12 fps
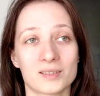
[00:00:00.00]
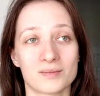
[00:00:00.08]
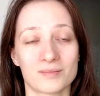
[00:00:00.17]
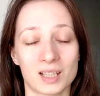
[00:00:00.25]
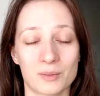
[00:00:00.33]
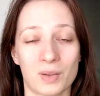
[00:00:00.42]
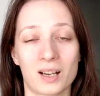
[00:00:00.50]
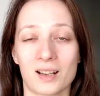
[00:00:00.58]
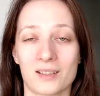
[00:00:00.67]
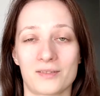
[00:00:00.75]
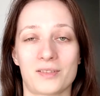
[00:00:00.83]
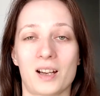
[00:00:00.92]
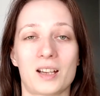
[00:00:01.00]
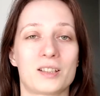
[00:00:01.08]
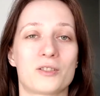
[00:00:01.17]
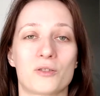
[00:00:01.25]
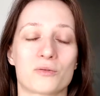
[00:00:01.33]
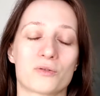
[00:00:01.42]
In my life, I
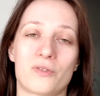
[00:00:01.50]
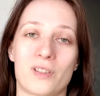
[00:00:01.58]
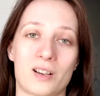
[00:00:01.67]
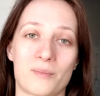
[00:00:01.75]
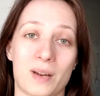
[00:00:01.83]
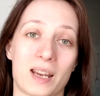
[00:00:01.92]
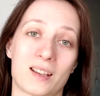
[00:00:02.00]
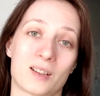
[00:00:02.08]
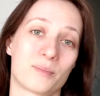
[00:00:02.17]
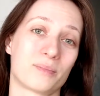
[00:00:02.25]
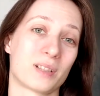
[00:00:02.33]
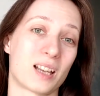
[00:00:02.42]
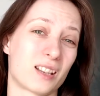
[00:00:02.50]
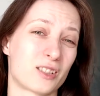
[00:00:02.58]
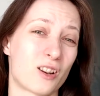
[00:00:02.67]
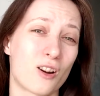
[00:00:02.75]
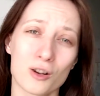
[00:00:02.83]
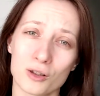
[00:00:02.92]
don't wear makeup at
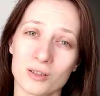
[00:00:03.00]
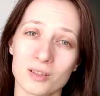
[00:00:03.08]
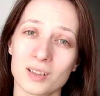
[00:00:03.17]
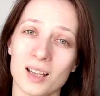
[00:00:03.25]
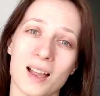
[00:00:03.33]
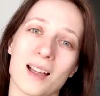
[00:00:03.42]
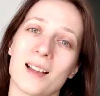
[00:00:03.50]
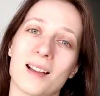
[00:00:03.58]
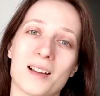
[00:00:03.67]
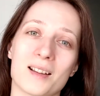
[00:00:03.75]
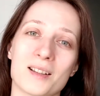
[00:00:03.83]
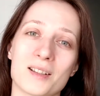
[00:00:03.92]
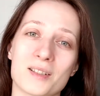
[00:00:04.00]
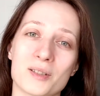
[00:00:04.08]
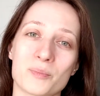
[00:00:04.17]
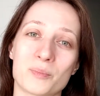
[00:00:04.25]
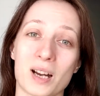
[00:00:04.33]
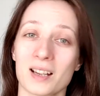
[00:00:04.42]
all,
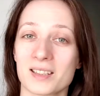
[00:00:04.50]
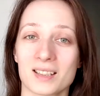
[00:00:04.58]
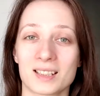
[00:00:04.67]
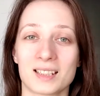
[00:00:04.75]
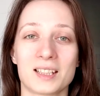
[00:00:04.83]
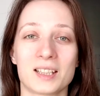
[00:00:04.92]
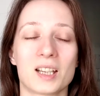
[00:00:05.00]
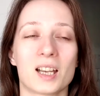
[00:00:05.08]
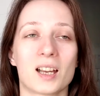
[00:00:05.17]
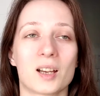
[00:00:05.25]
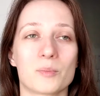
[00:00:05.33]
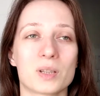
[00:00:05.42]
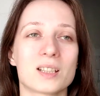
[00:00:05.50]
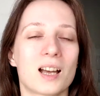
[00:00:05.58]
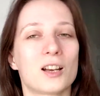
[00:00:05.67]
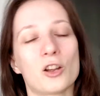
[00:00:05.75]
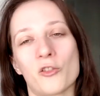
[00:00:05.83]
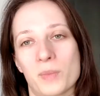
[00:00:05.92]
practically, but I
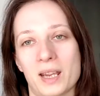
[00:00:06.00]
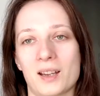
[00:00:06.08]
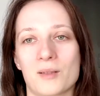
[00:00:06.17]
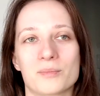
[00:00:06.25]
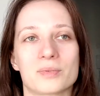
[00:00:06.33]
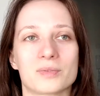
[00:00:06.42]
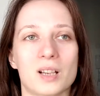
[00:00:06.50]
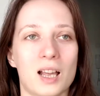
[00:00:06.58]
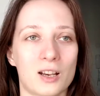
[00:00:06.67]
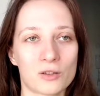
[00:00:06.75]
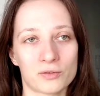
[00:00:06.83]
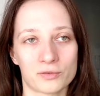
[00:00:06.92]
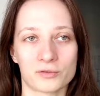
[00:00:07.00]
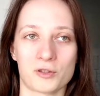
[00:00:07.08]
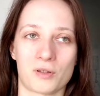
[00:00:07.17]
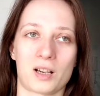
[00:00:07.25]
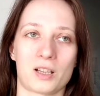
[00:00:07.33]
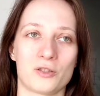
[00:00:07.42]
love makeup. I love
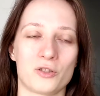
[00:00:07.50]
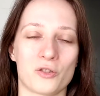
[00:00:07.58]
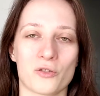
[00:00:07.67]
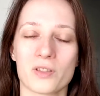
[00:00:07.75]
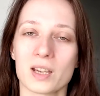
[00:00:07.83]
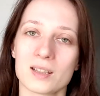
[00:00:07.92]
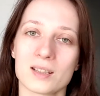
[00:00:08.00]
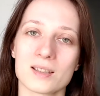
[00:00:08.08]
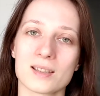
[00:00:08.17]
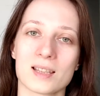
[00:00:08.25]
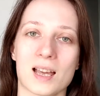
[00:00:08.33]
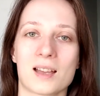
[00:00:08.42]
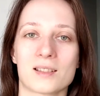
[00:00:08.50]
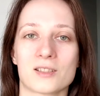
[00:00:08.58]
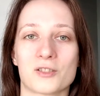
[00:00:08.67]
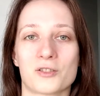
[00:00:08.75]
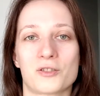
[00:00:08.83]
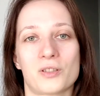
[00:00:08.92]
trying new things and
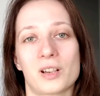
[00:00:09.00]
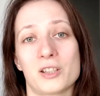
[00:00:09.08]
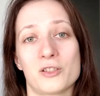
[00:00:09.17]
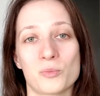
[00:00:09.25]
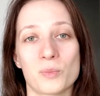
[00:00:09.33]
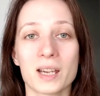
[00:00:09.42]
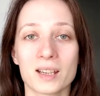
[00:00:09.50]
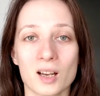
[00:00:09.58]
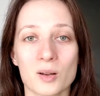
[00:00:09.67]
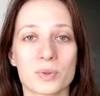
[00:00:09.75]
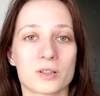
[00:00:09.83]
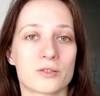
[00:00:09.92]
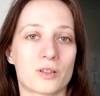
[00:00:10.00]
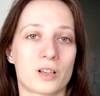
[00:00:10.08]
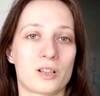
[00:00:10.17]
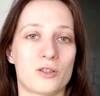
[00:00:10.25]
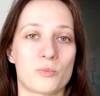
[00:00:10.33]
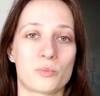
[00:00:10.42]
trying new makeup and trying
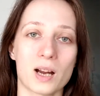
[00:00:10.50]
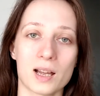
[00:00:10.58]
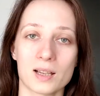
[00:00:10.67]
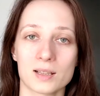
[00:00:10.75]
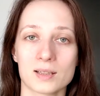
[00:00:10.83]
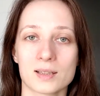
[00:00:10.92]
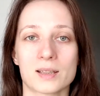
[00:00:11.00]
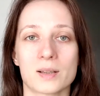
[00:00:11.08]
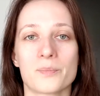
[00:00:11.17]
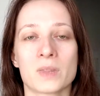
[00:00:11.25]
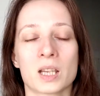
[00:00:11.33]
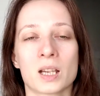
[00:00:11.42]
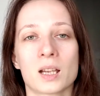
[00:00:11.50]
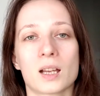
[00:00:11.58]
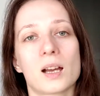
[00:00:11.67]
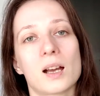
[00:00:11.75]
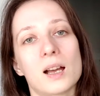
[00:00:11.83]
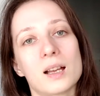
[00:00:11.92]
new brands,
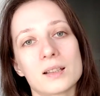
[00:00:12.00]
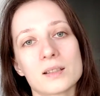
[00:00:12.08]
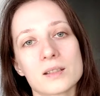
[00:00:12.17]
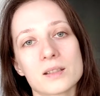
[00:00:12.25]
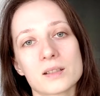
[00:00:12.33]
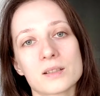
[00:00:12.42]
and